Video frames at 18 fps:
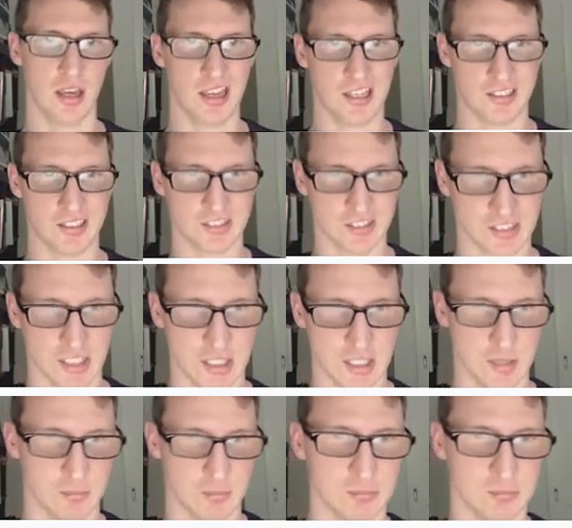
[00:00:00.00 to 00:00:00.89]
And
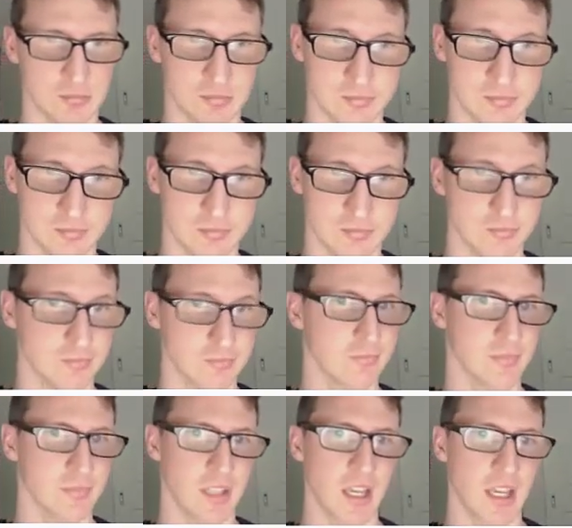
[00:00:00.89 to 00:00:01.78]

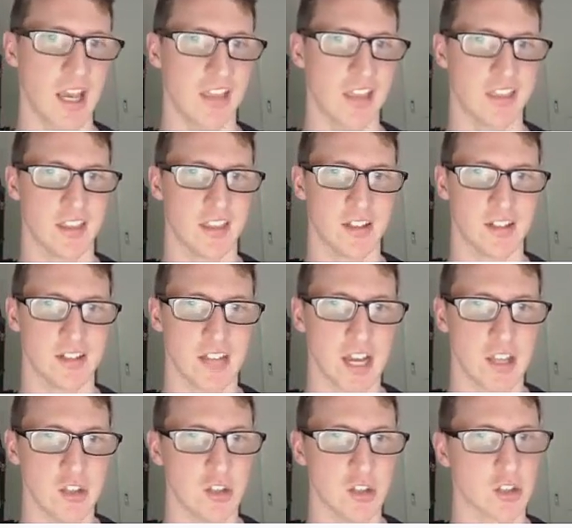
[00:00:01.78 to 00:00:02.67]
yeah, at the end of the
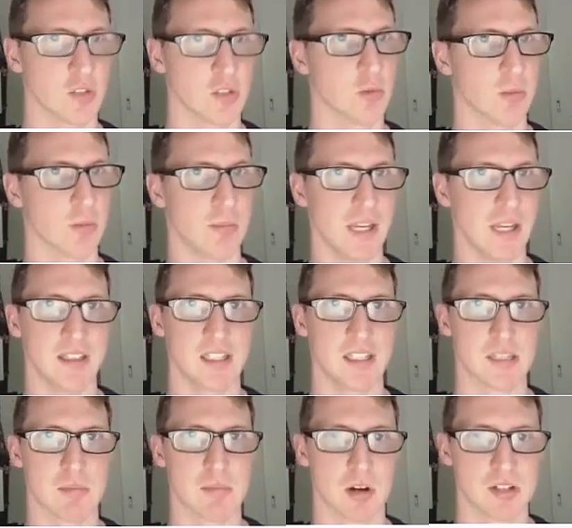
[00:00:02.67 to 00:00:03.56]
day, you can
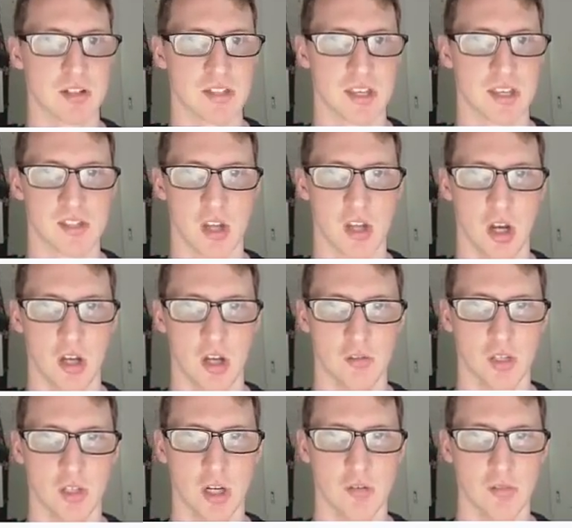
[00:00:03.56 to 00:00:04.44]
repeat this process
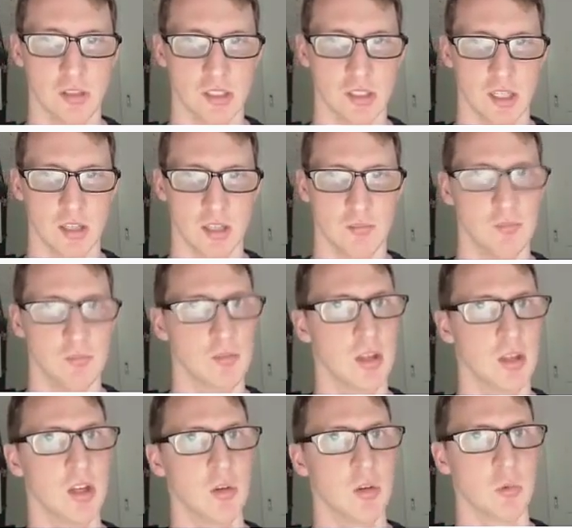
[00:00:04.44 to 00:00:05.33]
over and over again
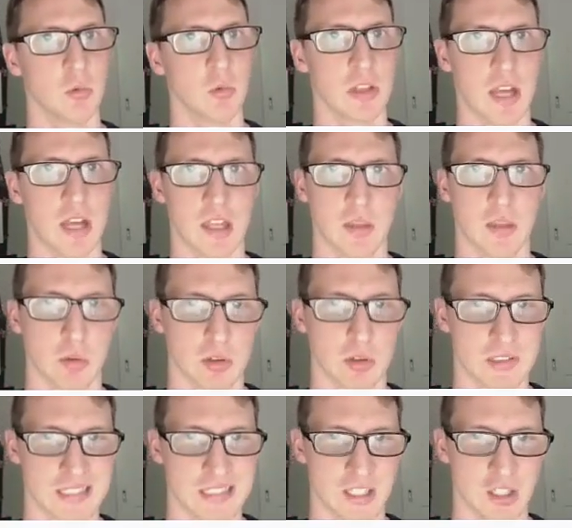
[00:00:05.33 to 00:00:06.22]
with other
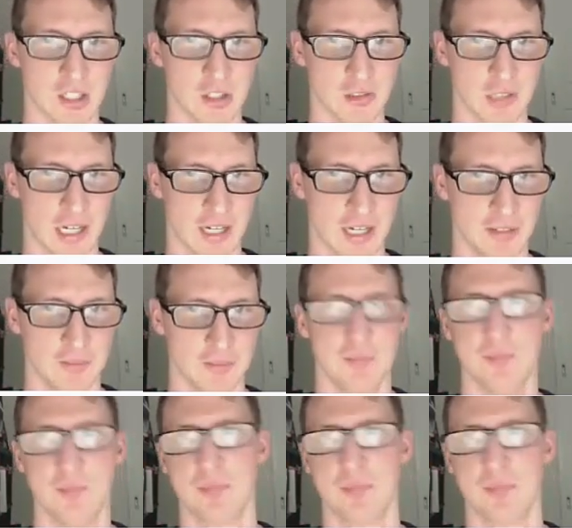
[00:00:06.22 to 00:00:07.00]
books that you create.